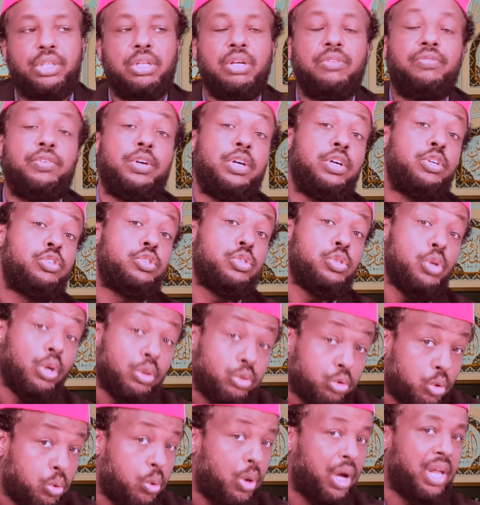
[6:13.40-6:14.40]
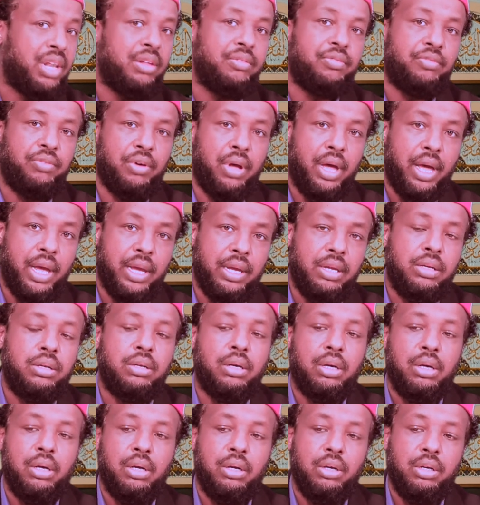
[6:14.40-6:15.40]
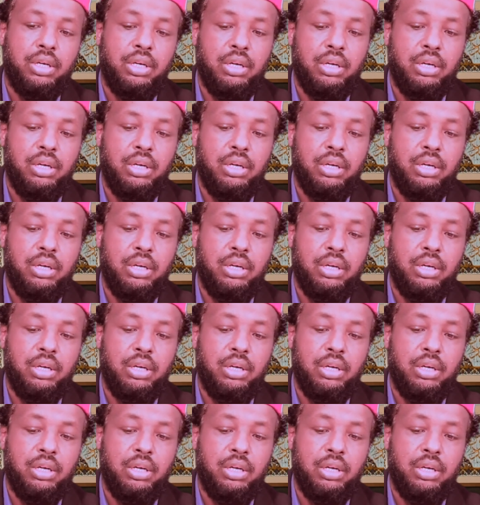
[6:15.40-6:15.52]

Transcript: But if he's not qualified,